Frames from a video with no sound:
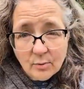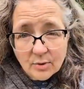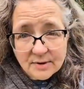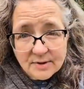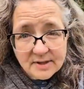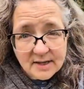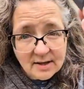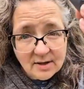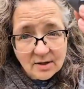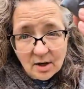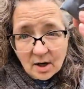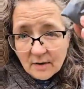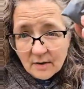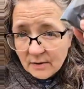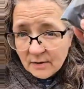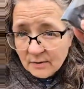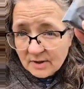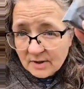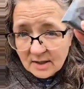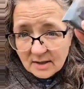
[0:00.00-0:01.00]
I will
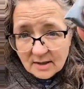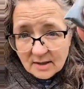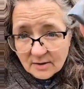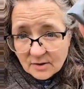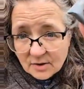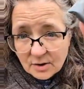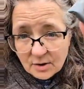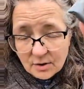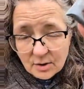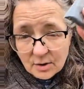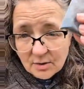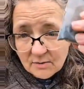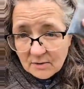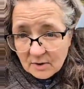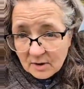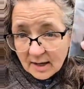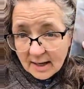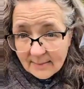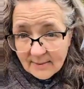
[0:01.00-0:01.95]
send all those details to you.